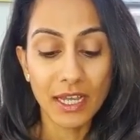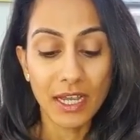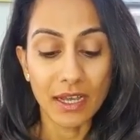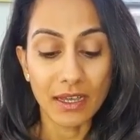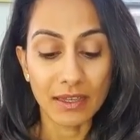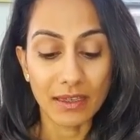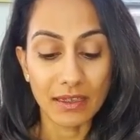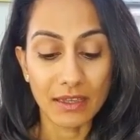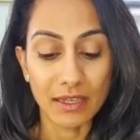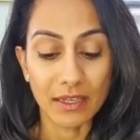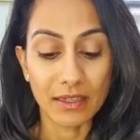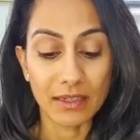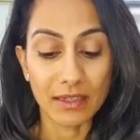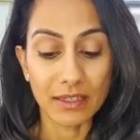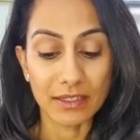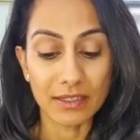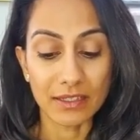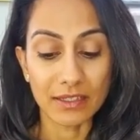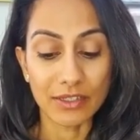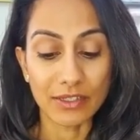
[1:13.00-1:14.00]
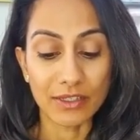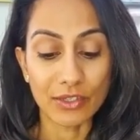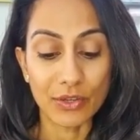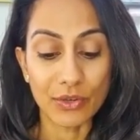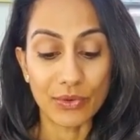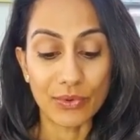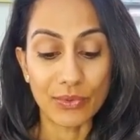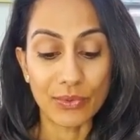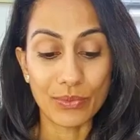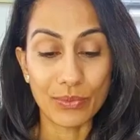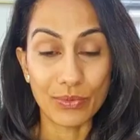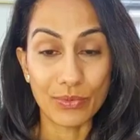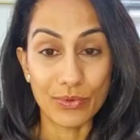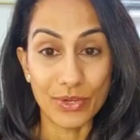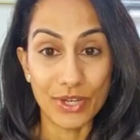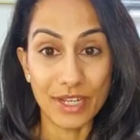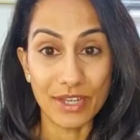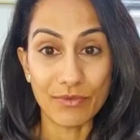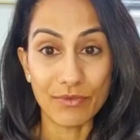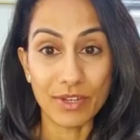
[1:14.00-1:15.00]
I think this is
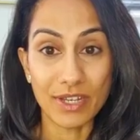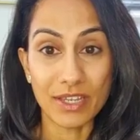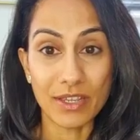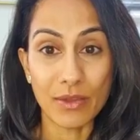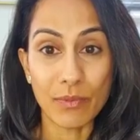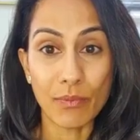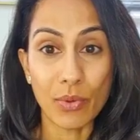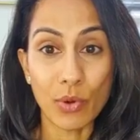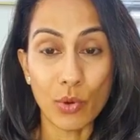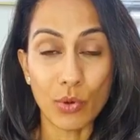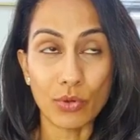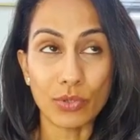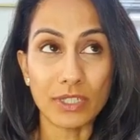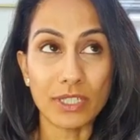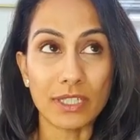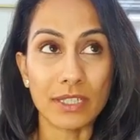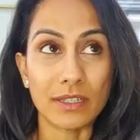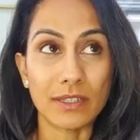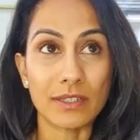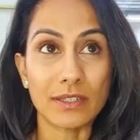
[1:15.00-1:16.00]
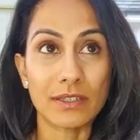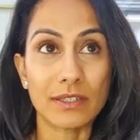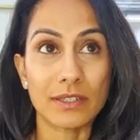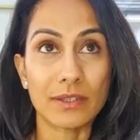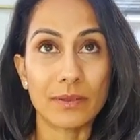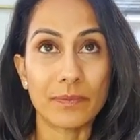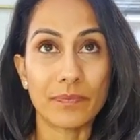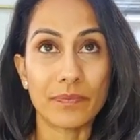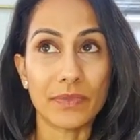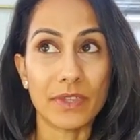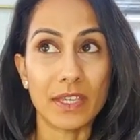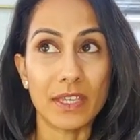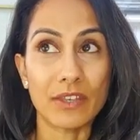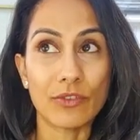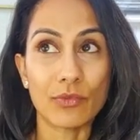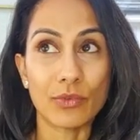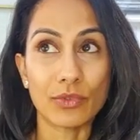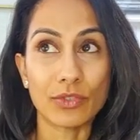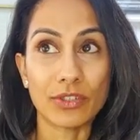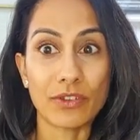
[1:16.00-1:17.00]
really, really important
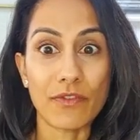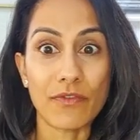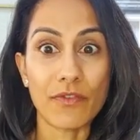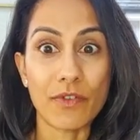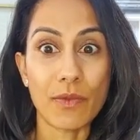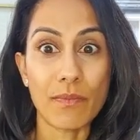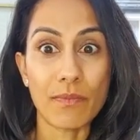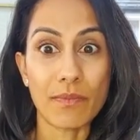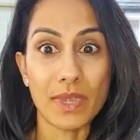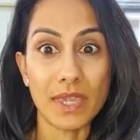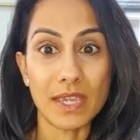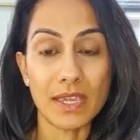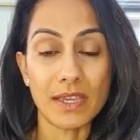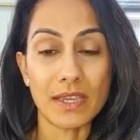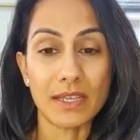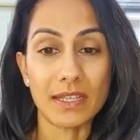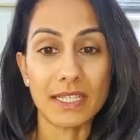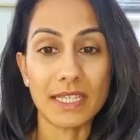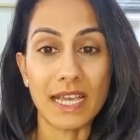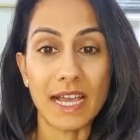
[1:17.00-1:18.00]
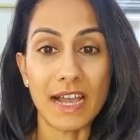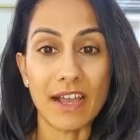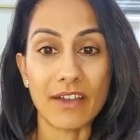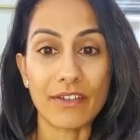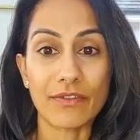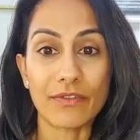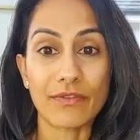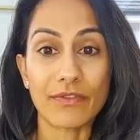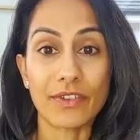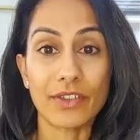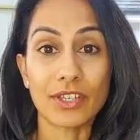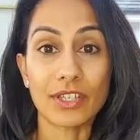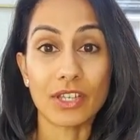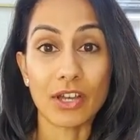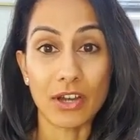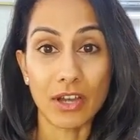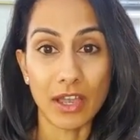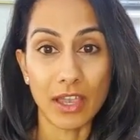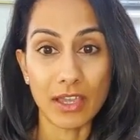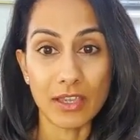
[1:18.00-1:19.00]
in order for me to have
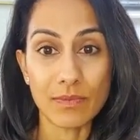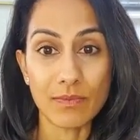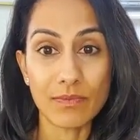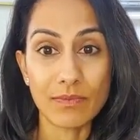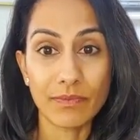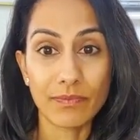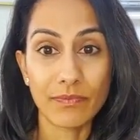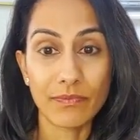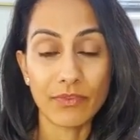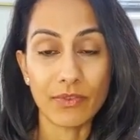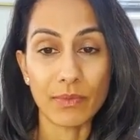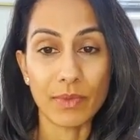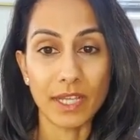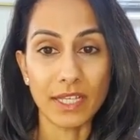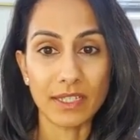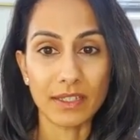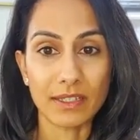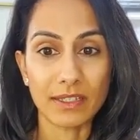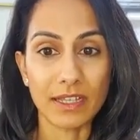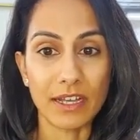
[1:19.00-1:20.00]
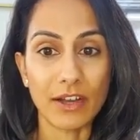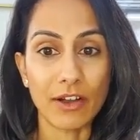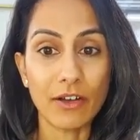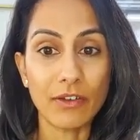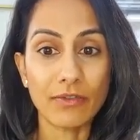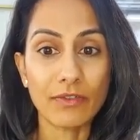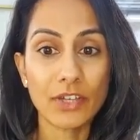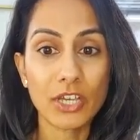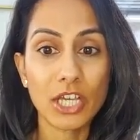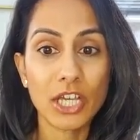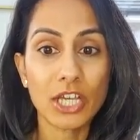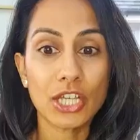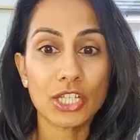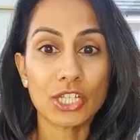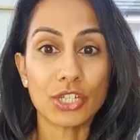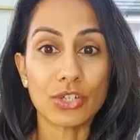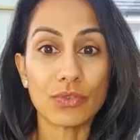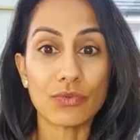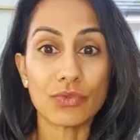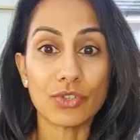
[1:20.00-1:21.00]
time for myself
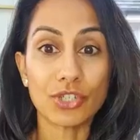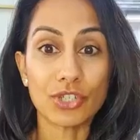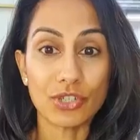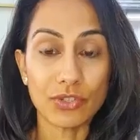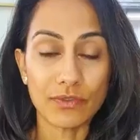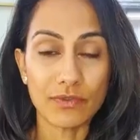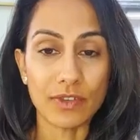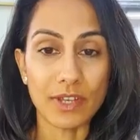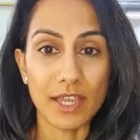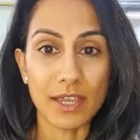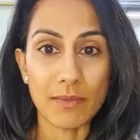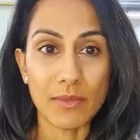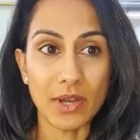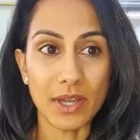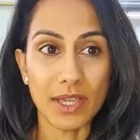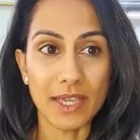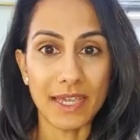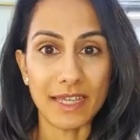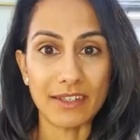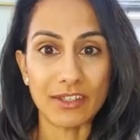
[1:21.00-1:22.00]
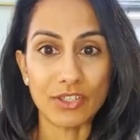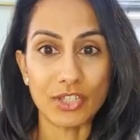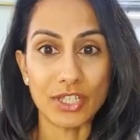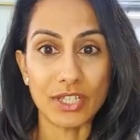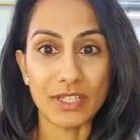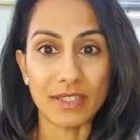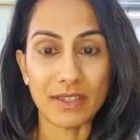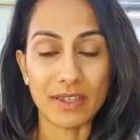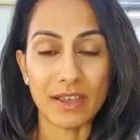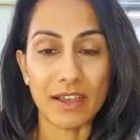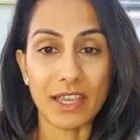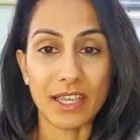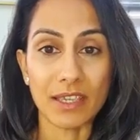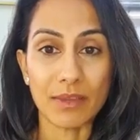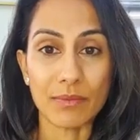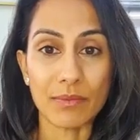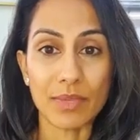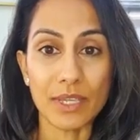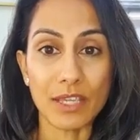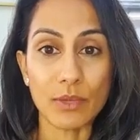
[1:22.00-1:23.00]
to rejuvenate my energy so that I
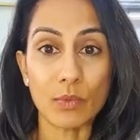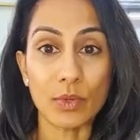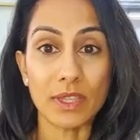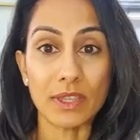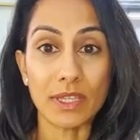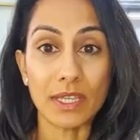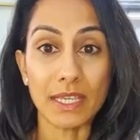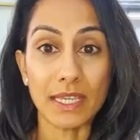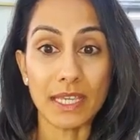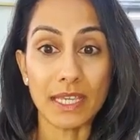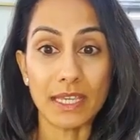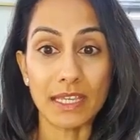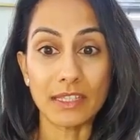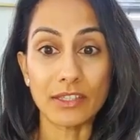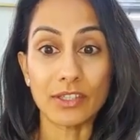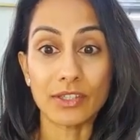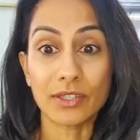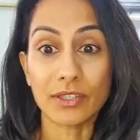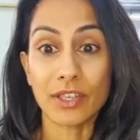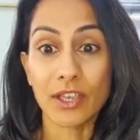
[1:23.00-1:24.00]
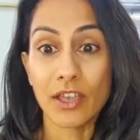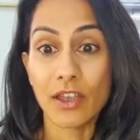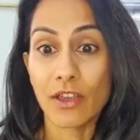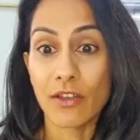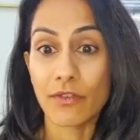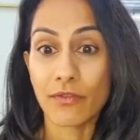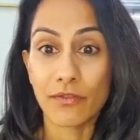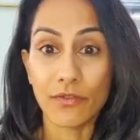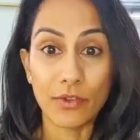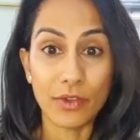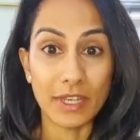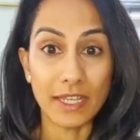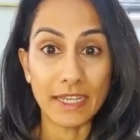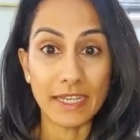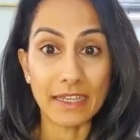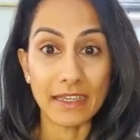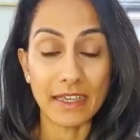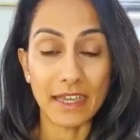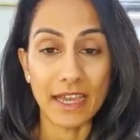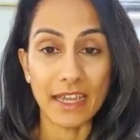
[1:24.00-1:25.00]
can be with the kids
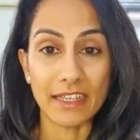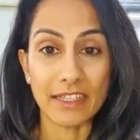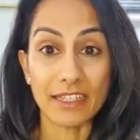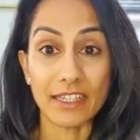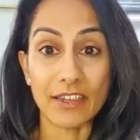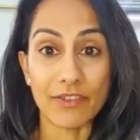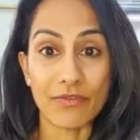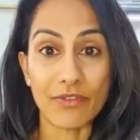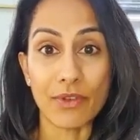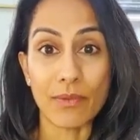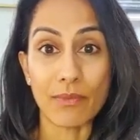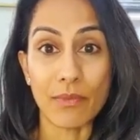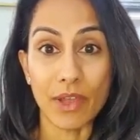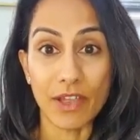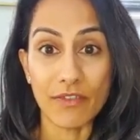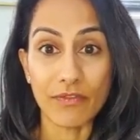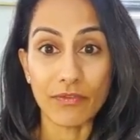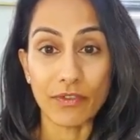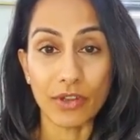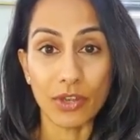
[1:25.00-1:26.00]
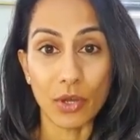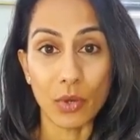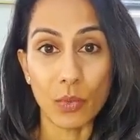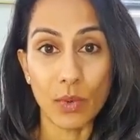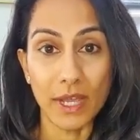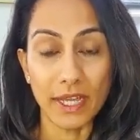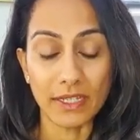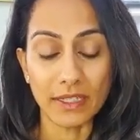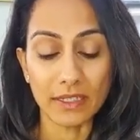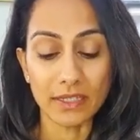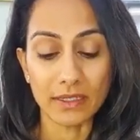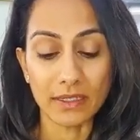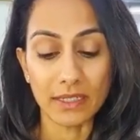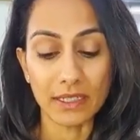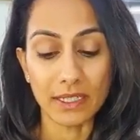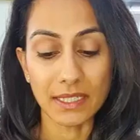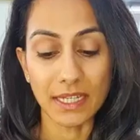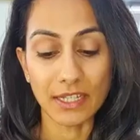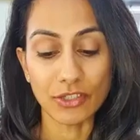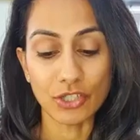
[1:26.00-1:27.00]
fully and give them my full awareness and
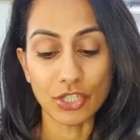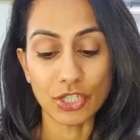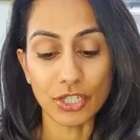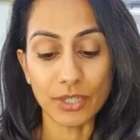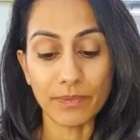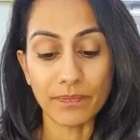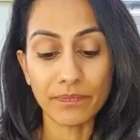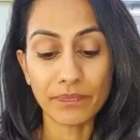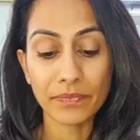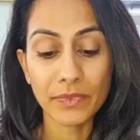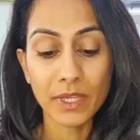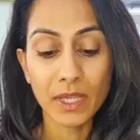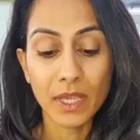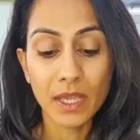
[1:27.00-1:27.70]
attention.